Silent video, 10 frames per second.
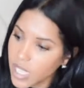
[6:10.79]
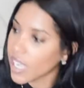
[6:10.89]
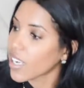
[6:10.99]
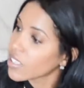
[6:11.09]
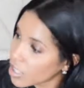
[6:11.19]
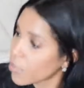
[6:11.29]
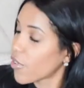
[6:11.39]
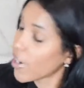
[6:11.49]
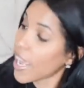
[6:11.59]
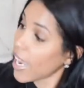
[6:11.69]
I got something
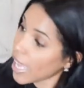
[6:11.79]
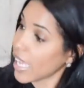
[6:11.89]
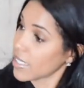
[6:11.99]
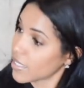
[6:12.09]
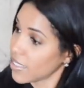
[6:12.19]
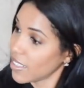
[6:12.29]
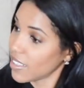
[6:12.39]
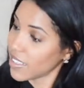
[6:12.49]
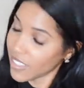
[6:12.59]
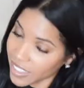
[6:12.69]
for that ass.
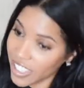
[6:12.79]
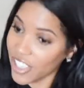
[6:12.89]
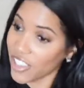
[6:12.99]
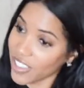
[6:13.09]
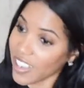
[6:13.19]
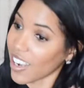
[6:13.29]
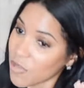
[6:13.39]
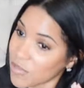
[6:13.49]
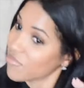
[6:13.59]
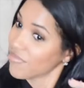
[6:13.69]
Here, like
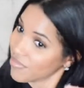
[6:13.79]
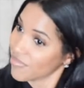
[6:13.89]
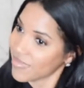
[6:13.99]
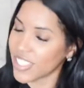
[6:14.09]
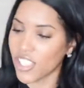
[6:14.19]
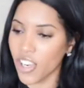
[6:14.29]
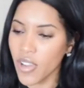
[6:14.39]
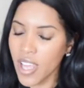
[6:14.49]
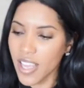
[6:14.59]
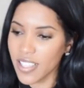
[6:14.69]
you know.
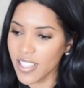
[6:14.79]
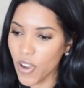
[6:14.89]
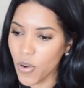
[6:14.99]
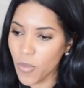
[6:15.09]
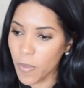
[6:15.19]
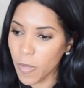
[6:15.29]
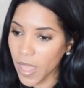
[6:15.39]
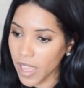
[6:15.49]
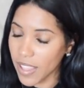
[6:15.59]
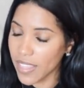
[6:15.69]
So
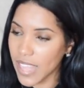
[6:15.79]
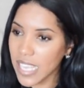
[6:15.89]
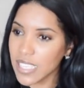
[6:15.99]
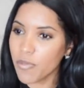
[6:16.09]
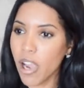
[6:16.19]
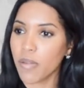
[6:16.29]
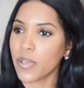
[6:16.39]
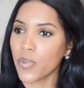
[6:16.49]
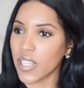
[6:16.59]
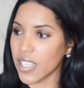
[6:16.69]
that's
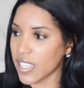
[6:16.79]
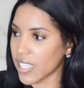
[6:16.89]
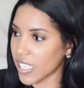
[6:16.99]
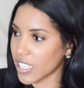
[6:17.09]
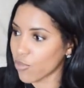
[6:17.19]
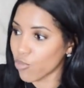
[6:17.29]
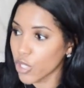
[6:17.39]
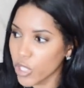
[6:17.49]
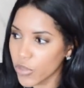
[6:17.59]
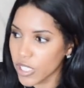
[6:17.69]
probably one of the things like
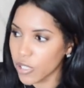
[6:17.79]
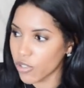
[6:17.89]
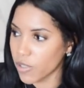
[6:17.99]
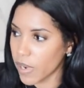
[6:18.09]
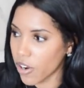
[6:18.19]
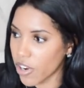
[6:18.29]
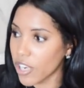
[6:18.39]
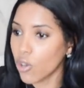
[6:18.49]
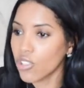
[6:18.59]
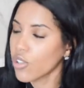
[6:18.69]
really, really close to my heart. And
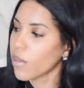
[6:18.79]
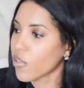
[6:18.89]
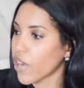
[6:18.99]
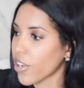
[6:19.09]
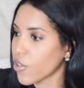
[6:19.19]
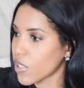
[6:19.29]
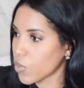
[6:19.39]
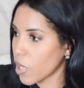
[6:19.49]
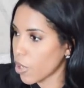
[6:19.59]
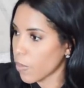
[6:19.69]
also I'm a writer as
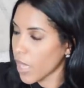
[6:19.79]
well.